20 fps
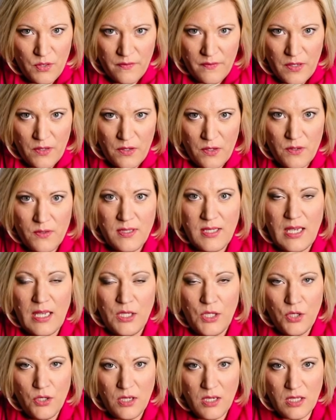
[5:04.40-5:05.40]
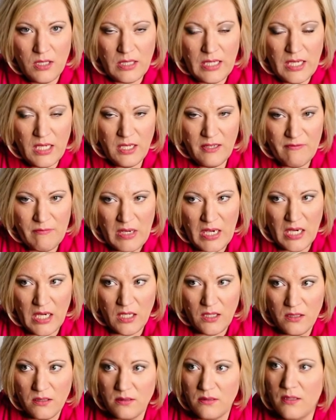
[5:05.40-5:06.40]
your photos and you're a client of
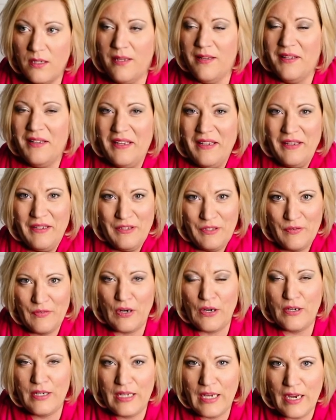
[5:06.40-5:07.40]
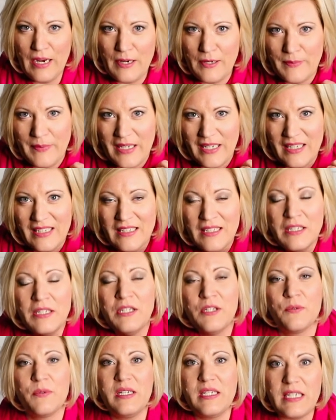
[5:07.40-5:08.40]
mine, you've already hired me,
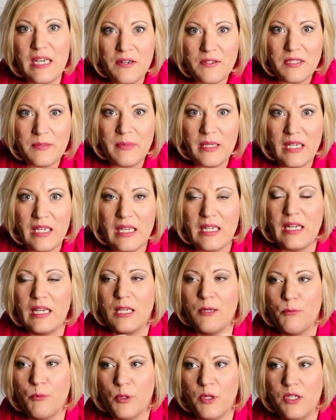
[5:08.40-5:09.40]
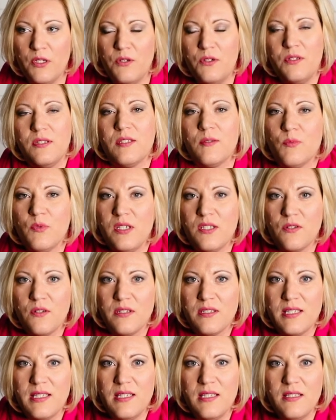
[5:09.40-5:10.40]
reach out to me and I can point you to some
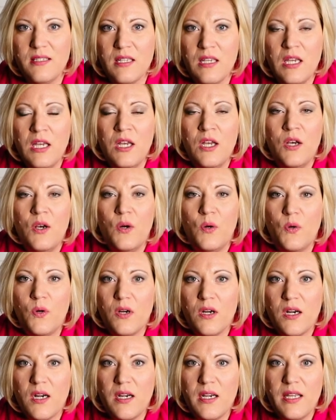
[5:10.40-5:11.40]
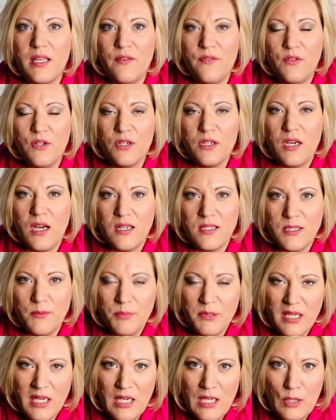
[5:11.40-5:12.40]
resources. Or if you're
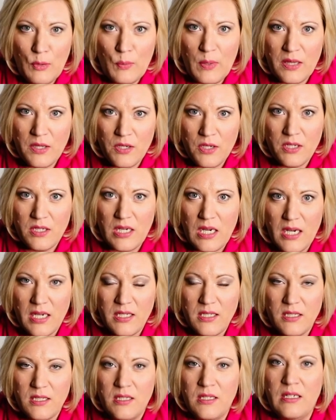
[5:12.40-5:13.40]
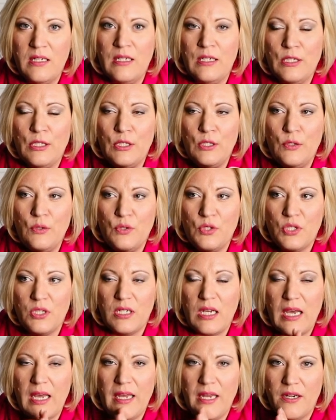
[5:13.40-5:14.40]
contemplating whether or not you should
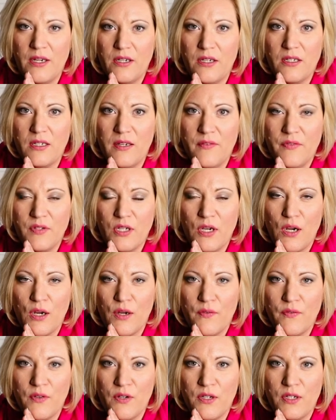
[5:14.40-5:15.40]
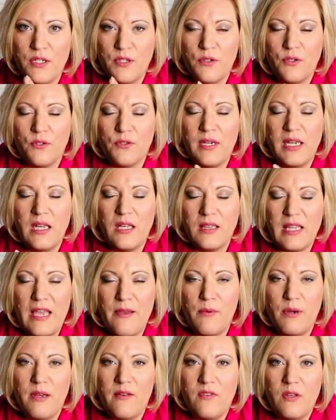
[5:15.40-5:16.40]
hire a photographer to create a
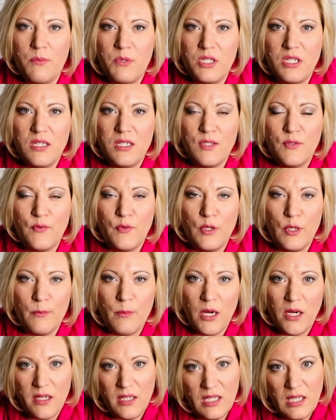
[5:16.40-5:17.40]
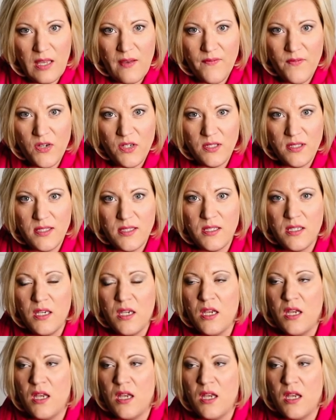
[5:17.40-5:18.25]
library of images for your marketing efforts,